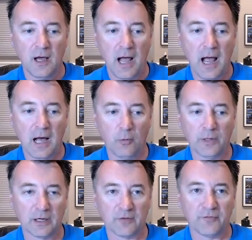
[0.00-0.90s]
how are
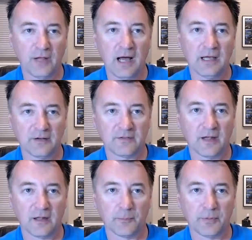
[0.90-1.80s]
we going to fly in this
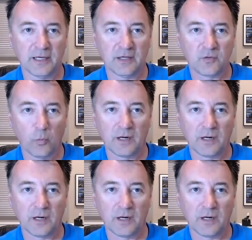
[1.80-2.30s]
other place?